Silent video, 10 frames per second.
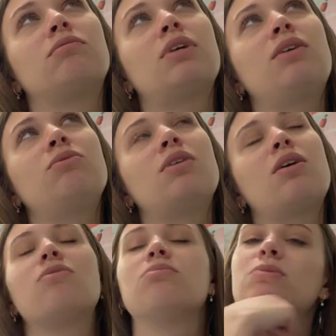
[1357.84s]
I don't
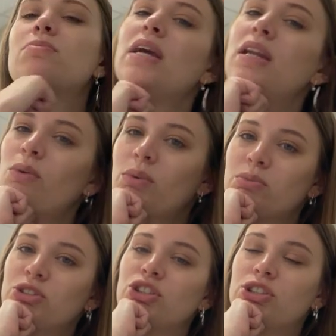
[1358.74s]
know. I'm debating when
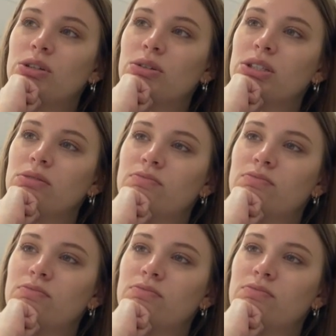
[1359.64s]
we should do it.